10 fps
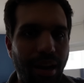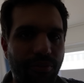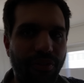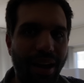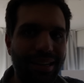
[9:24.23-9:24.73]
I'm
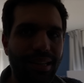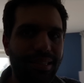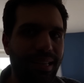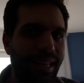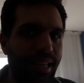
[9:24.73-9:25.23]
finally
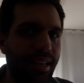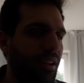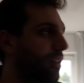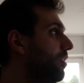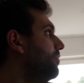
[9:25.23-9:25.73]
taking
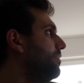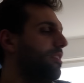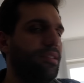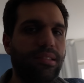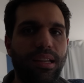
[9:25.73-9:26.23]
care of
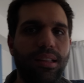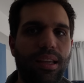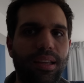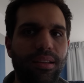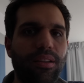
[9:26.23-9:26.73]
the
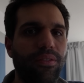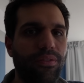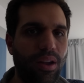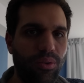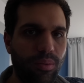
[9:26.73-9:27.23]
ceiling
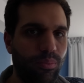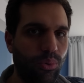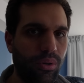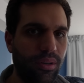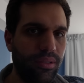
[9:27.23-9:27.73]
very
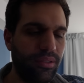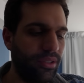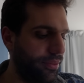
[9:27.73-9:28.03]
important